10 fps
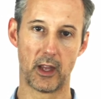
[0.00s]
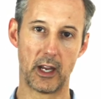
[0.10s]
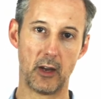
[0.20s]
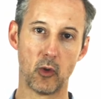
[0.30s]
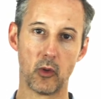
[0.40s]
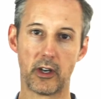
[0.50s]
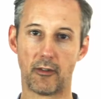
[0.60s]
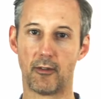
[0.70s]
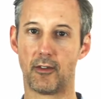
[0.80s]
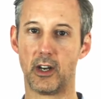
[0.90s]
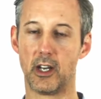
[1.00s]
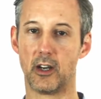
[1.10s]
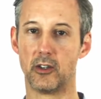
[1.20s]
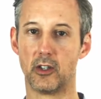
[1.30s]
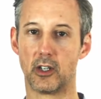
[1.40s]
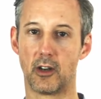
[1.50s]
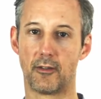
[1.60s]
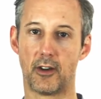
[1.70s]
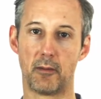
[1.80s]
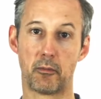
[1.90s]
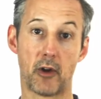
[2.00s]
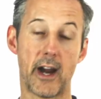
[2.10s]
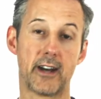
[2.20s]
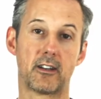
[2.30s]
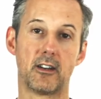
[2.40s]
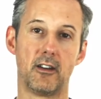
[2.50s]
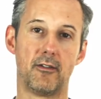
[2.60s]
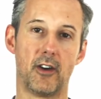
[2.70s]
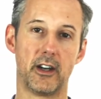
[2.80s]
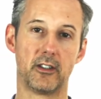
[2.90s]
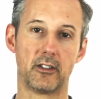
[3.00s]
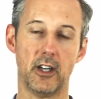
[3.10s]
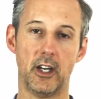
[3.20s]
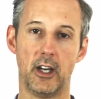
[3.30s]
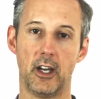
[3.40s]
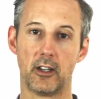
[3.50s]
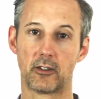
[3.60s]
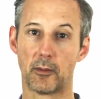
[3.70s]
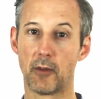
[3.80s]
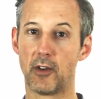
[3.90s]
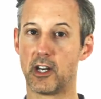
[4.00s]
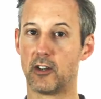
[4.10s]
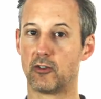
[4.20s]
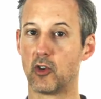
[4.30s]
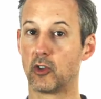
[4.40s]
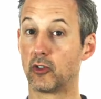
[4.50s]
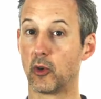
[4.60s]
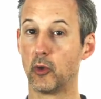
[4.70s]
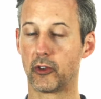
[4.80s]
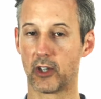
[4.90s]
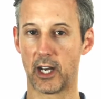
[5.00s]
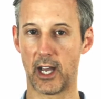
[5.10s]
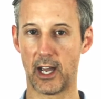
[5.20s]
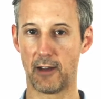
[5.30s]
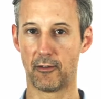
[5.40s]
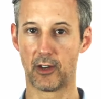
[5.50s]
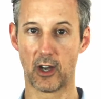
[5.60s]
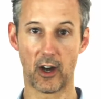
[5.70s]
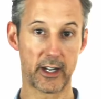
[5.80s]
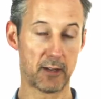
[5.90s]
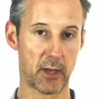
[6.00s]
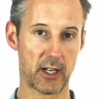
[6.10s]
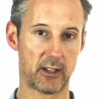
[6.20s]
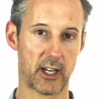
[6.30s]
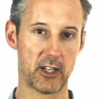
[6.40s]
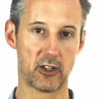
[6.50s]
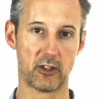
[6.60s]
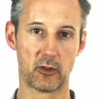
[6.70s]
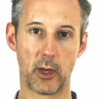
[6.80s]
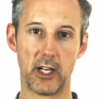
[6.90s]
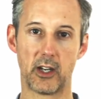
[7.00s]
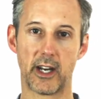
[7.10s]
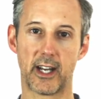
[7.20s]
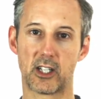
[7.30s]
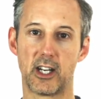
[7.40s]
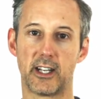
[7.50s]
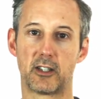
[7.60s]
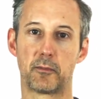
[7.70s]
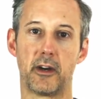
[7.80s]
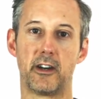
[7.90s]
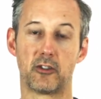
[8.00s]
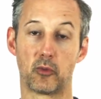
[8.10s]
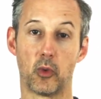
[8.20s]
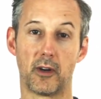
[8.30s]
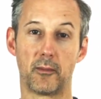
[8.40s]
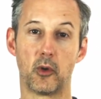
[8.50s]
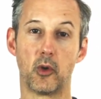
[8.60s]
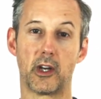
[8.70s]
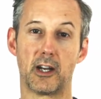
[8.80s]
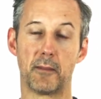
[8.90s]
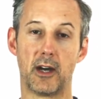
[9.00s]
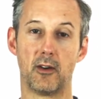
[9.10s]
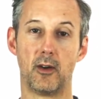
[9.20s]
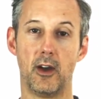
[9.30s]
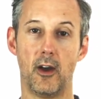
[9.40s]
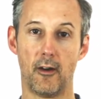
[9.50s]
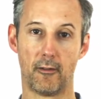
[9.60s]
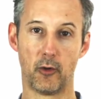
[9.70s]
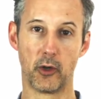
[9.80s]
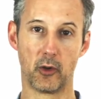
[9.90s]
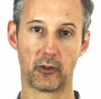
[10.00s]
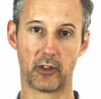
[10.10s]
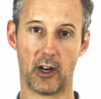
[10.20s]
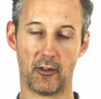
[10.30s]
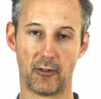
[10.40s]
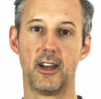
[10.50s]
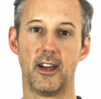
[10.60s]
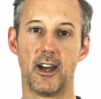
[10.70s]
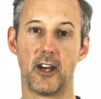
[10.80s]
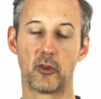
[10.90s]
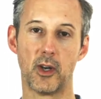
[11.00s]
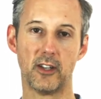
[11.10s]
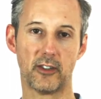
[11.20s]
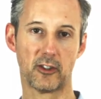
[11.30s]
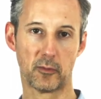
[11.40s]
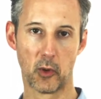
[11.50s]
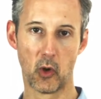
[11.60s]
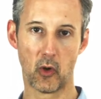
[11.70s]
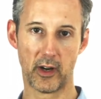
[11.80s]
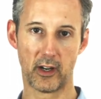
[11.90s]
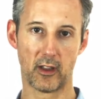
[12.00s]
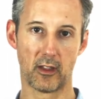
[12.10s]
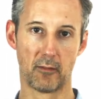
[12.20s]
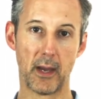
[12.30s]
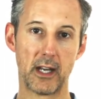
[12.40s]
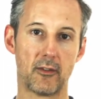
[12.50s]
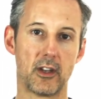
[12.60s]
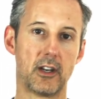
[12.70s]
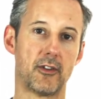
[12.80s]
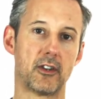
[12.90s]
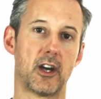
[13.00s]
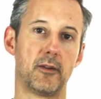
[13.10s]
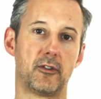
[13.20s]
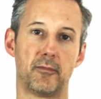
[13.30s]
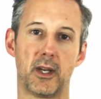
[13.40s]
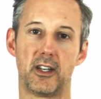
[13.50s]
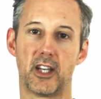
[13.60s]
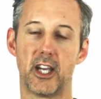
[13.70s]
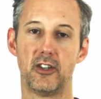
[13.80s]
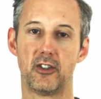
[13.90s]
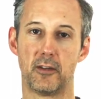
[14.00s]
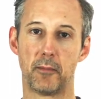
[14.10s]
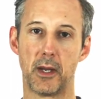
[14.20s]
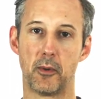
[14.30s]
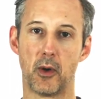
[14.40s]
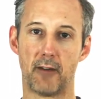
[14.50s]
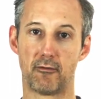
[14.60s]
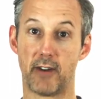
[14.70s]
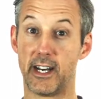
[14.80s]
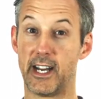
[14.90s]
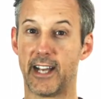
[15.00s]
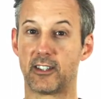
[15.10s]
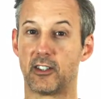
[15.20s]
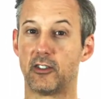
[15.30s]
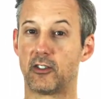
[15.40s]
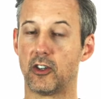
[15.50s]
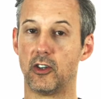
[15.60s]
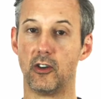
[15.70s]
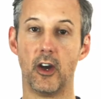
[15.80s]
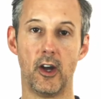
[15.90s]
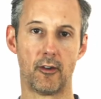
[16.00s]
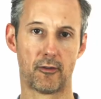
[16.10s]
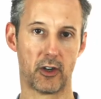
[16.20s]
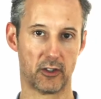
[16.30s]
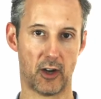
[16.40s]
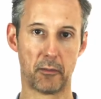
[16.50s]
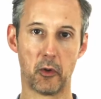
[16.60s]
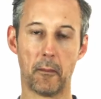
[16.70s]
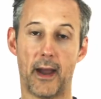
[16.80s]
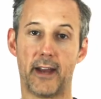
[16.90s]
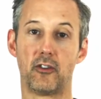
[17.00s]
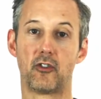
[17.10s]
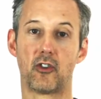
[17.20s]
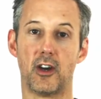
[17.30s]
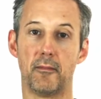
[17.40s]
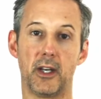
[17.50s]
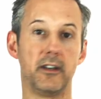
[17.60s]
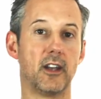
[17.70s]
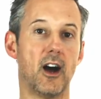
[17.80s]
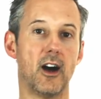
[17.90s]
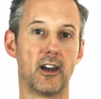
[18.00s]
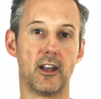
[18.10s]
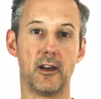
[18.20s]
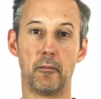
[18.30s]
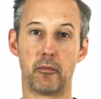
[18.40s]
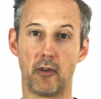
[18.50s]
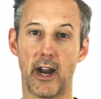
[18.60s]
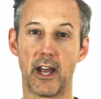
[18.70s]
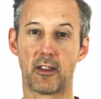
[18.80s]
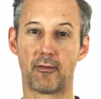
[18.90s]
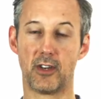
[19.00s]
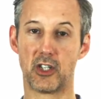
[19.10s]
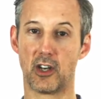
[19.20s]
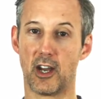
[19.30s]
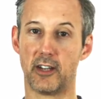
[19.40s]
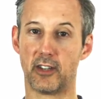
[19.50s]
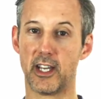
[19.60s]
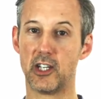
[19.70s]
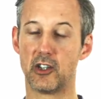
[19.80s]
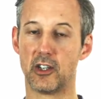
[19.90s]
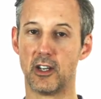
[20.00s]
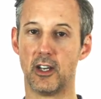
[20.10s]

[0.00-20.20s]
in all the different videos, you're going to find practical advice. Some of the videos are also going to have guided meditations where you can actually experience what I'm talking about for yourself. As well as exploring many of the different types of meditation that people have ready access to, for example, mantra, mandala, breath, visualization,